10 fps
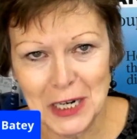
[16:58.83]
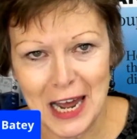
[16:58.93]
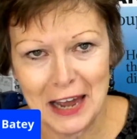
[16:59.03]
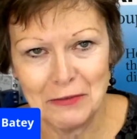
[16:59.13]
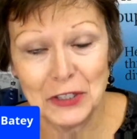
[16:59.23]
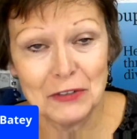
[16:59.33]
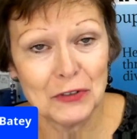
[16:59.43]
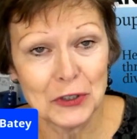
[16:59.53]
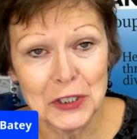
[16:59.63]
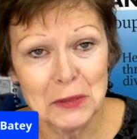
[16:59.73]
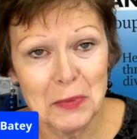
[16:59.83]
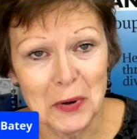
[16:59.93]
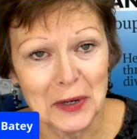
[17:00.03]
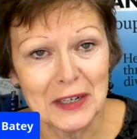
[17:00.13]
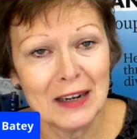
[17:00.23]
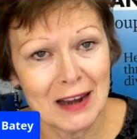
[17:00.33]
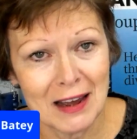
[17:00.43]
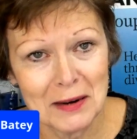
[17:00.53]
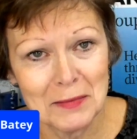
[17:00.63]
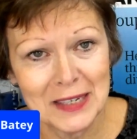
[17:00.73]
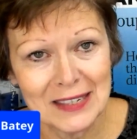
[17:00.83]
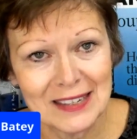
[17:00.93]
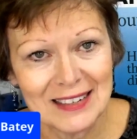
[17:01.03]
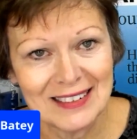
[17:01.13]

Live with Divorce Support Anonymous.